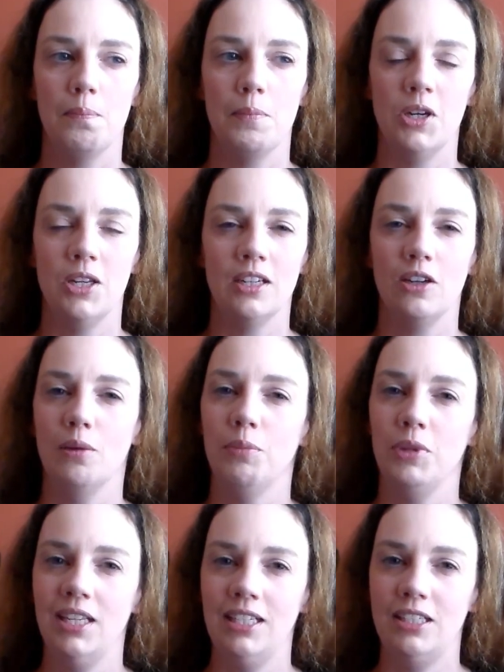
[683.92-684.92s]
but in a
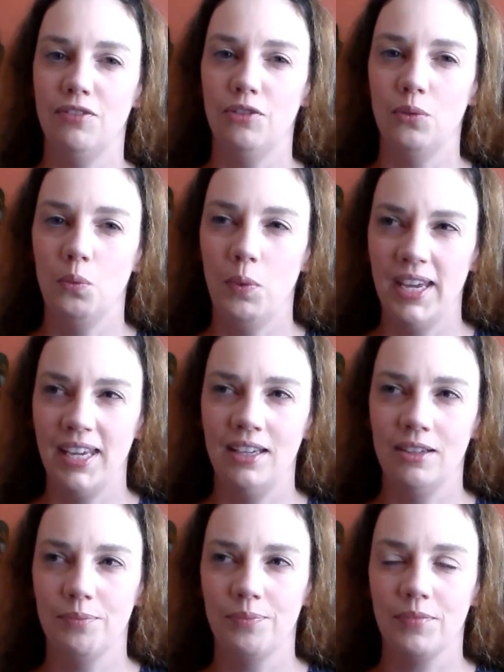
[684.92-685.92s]
completely different
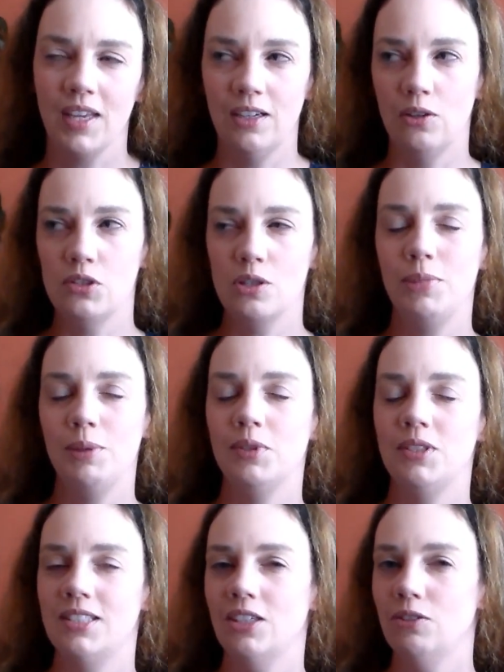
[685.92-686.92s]
way. I know some
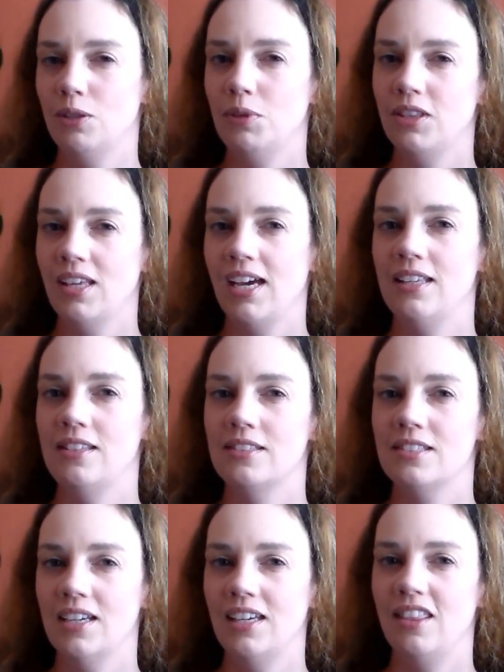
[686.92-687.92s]
people disagree with that and
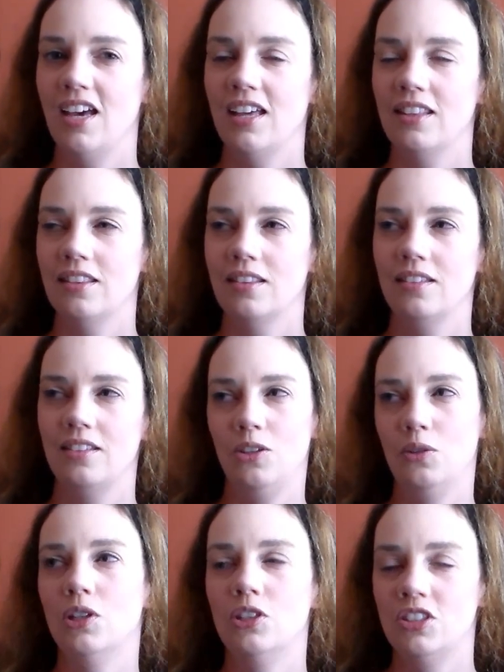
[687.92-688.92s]
say that
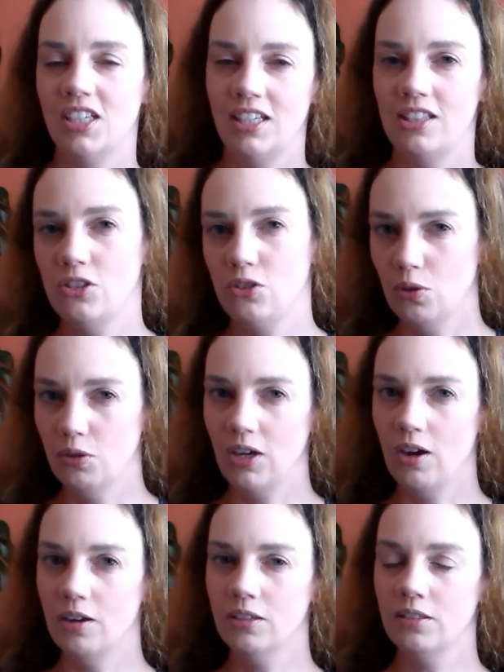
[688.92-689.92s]
you could take the
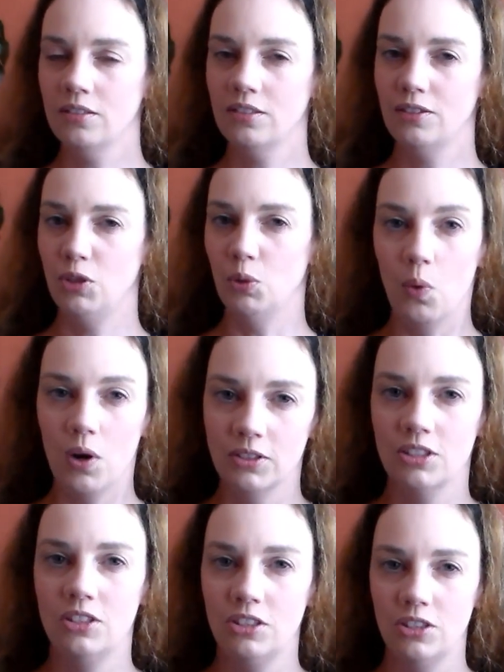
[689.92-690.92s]
story on if you
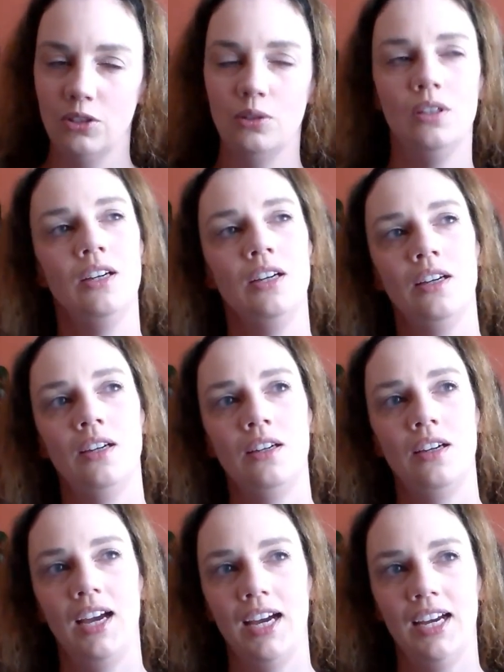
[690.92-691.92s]
wanted to,
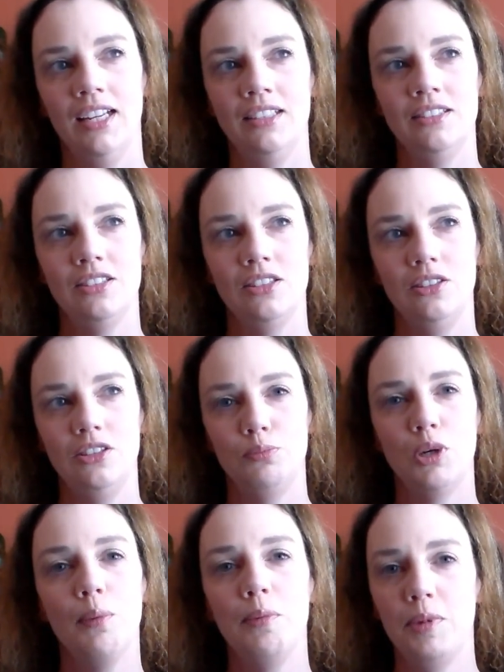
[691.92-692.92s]
and you
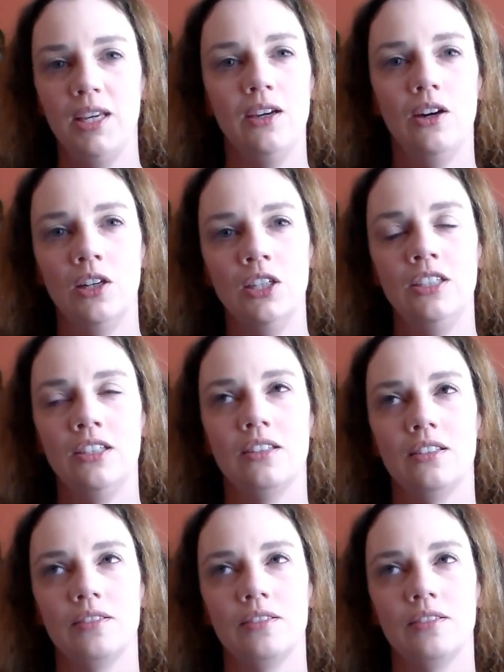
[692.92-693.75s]
probably could.